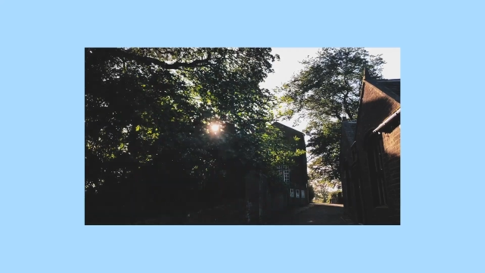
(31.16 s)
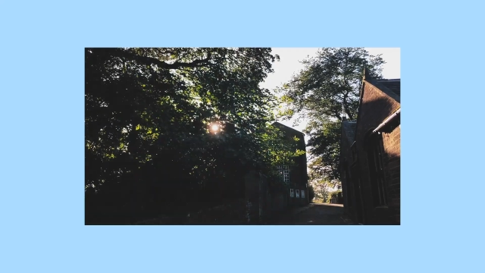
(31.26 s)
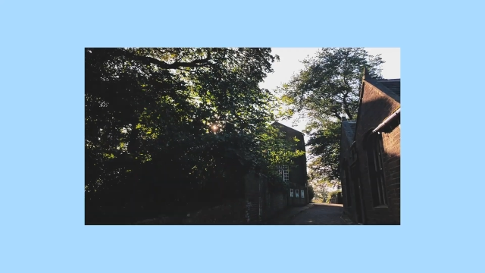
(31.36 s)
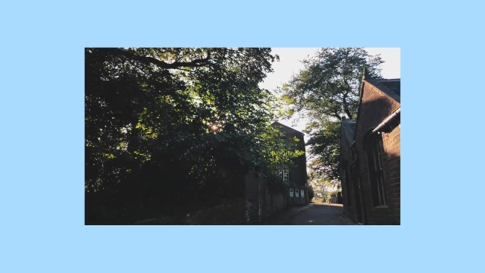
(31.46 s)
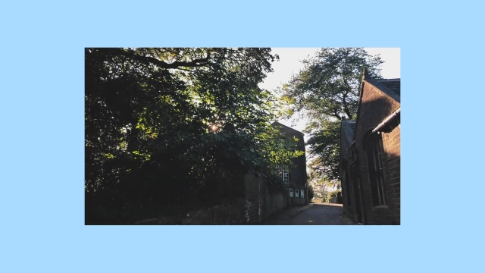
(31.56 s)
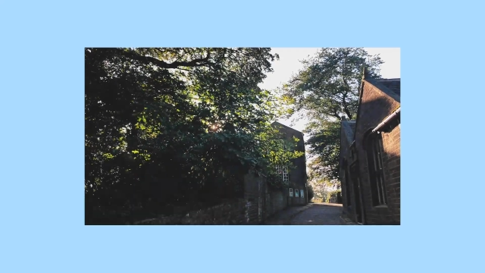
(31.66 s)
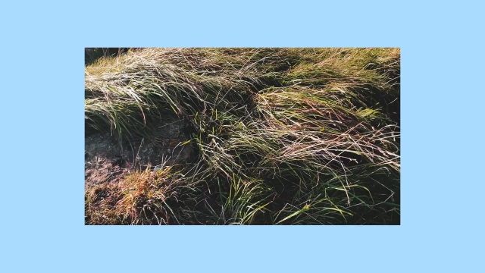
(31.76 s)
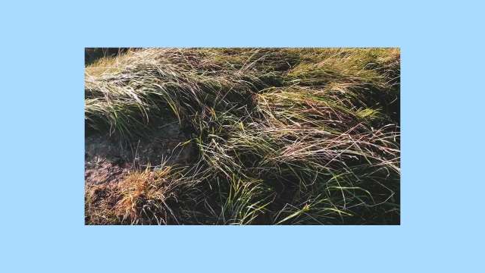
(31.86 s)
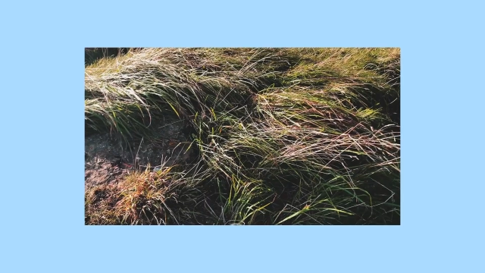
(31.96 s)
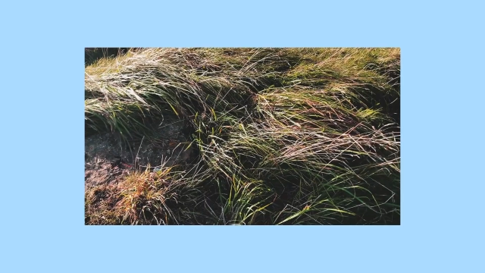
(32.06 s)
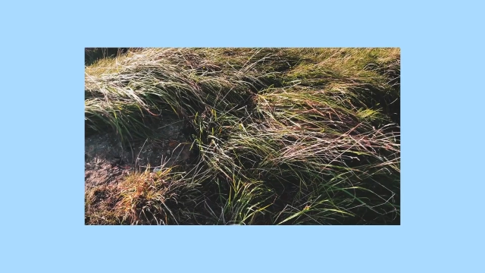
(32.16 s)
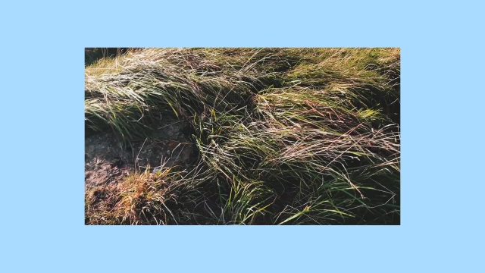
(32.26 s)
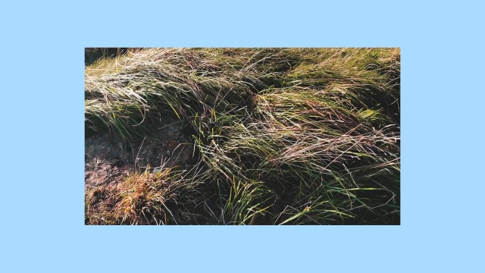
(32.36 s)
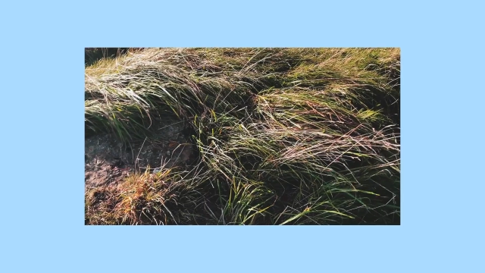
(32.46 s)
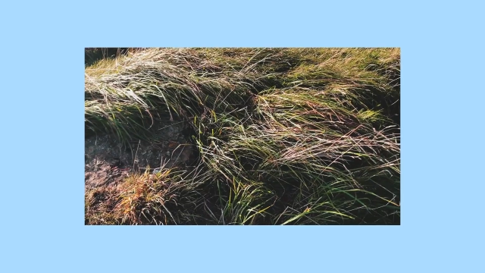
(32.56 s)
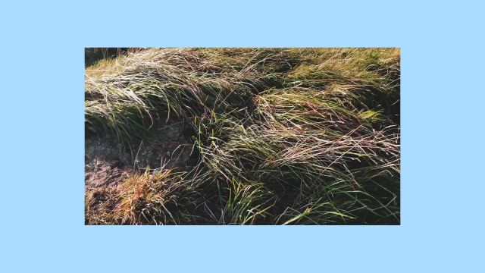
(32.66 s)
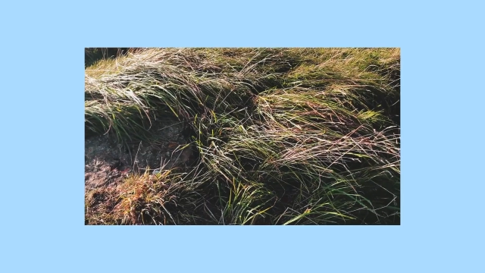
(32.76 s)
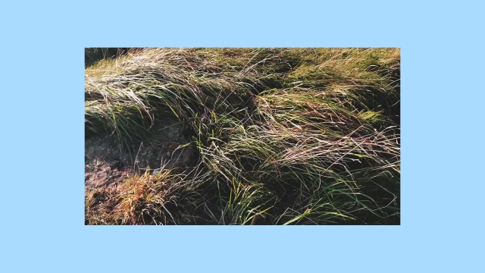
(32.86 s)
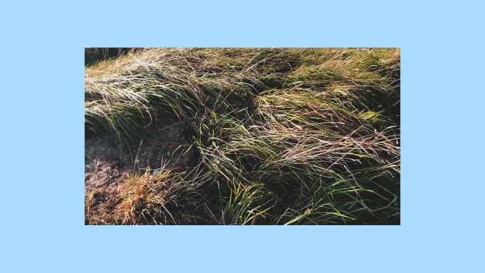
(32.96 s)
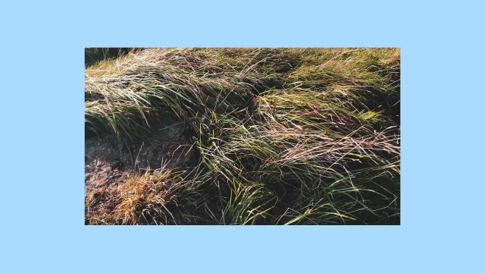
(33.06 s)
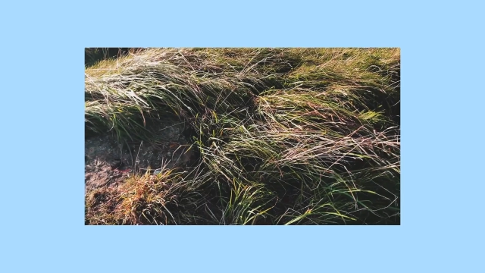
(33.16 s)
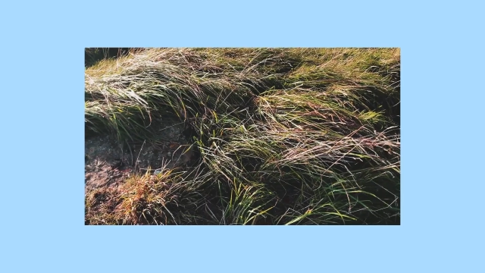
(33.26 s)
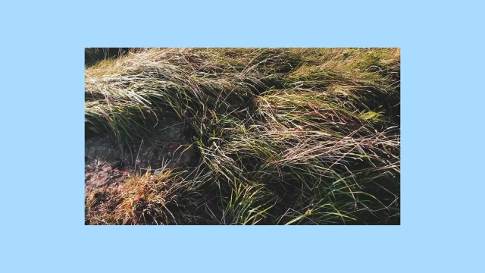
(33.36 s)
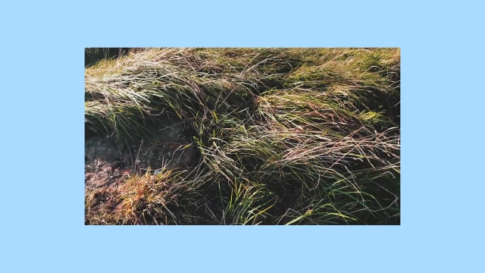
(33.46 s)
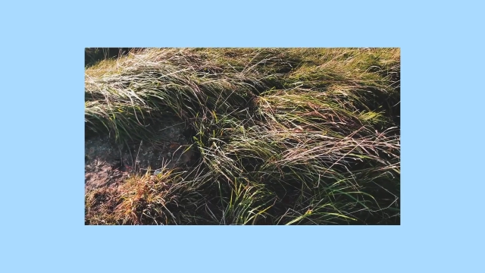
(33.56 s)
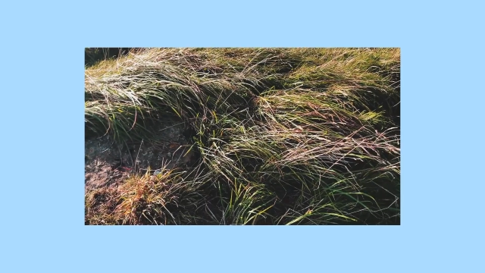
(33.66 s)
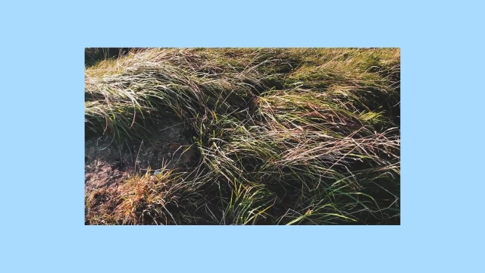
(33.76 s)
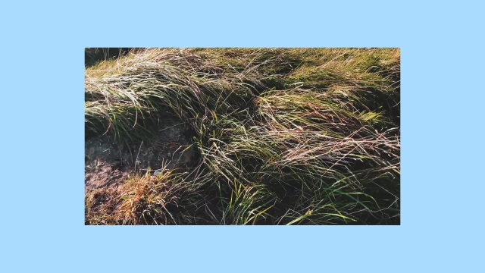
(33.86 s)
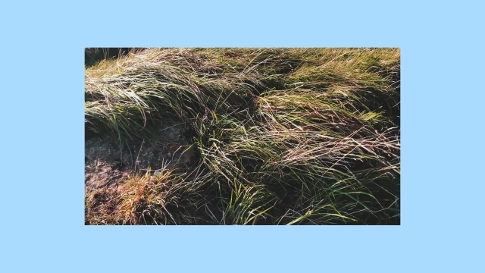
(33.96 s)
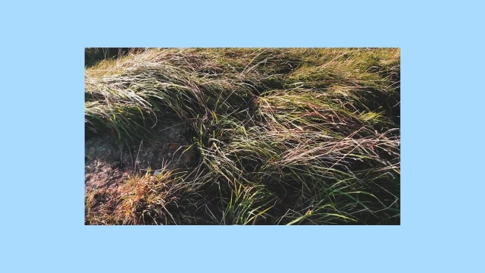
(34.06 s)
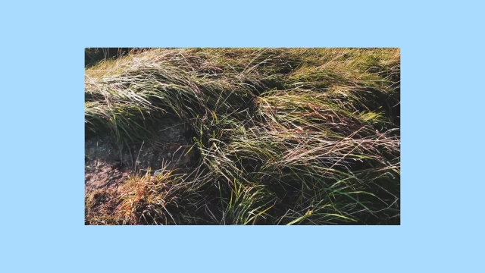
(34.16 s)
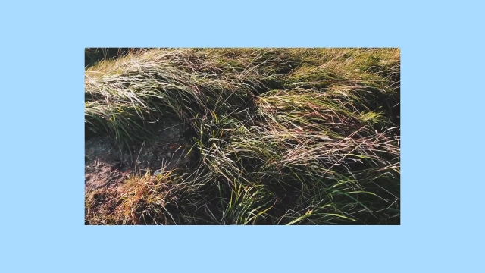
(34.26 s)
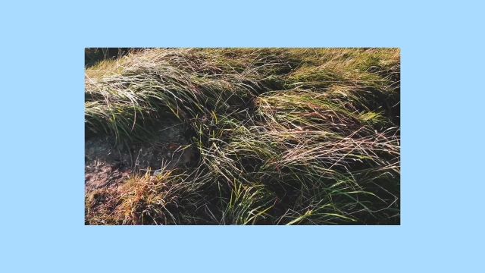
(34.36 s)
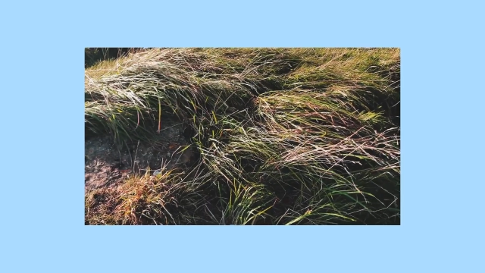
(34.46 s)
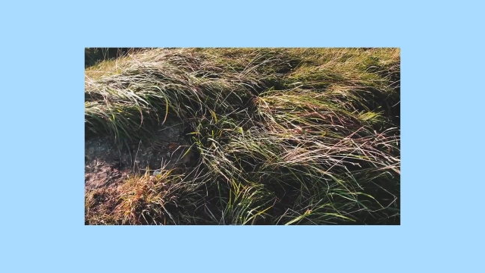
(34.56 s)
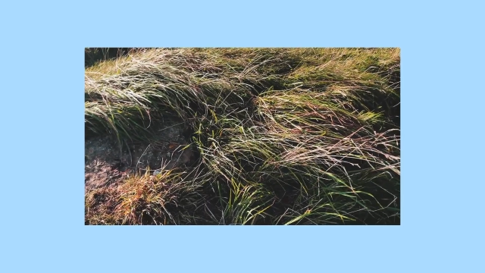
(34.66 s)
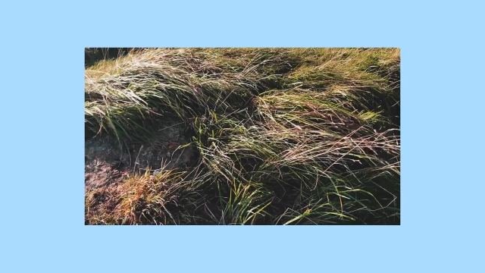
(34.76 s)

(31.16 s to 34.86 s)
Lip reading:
Nobody's mouth can be seen.